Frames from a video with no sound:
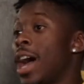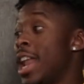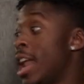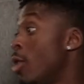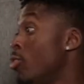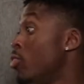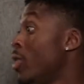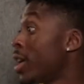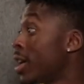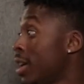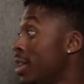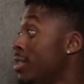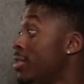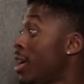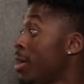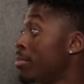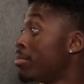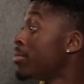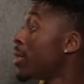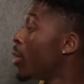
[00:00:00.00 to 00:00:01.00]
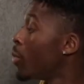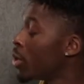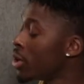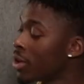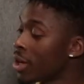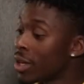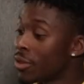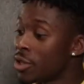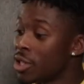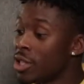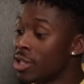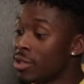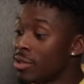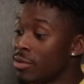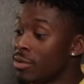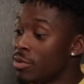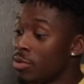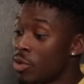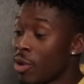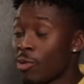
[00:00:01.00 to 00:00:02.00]
And I reckon, I wonder if
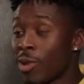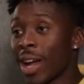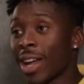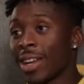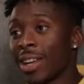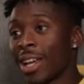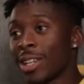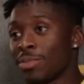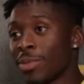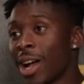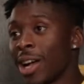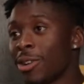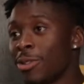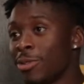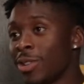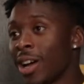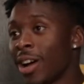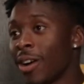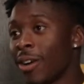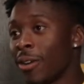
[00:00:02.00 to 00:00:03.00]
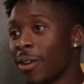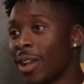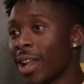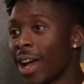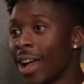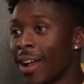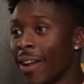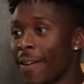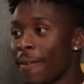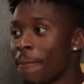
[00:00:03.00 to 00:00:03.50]
she's the recognised Michael now, and like,